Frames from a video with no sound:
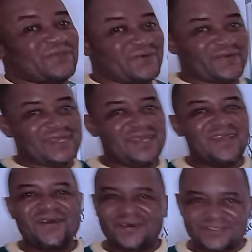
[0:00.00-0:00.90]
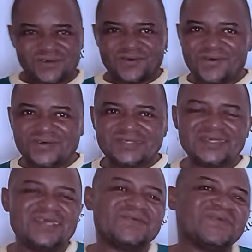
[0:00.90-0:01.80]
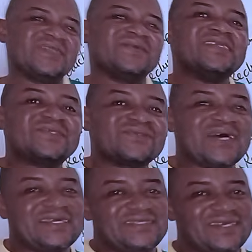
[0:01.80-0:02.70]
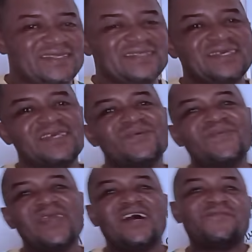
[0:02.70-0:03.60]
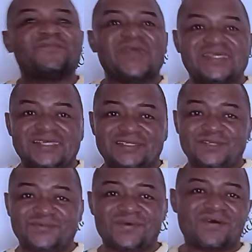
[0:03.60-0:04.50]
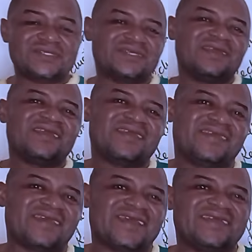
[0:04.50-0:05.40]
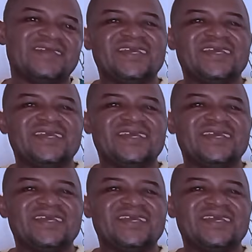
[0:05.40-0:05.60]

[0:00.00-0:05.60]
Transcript: theory on your own with the little idea that we have presented to us here.